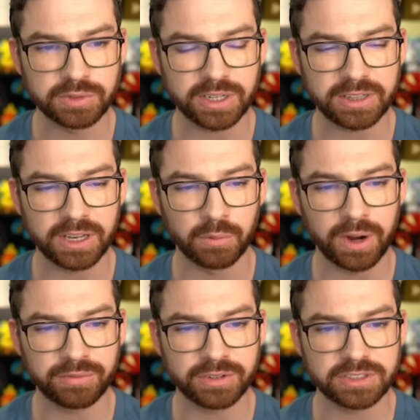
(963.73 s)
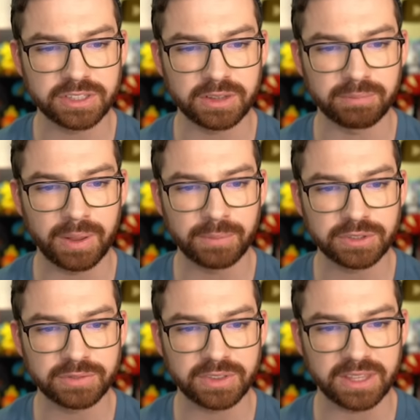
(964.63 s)
likely a reference to the
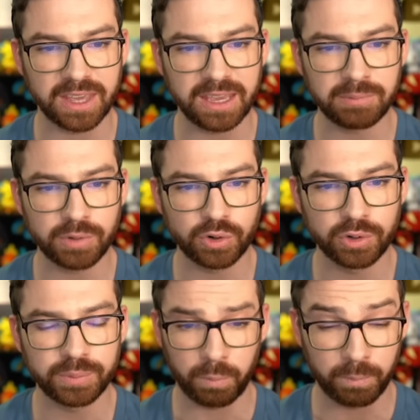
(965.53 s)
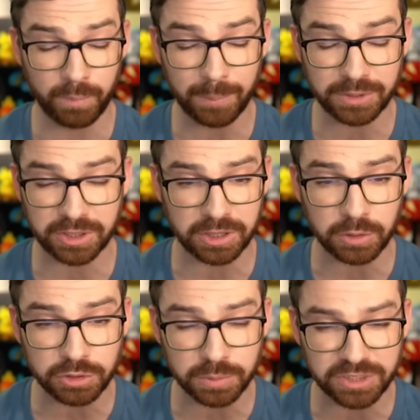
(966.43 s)
members of the game group, members of the
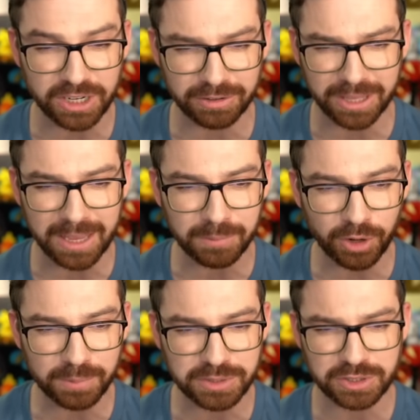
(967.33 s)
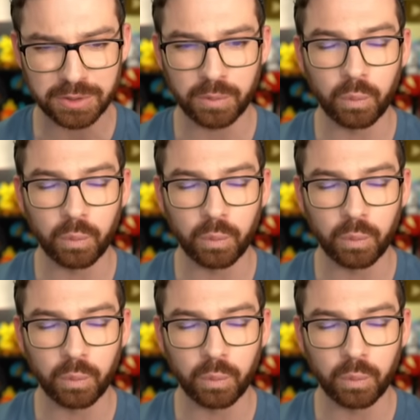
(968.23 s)
YouTube channel Game Grumps?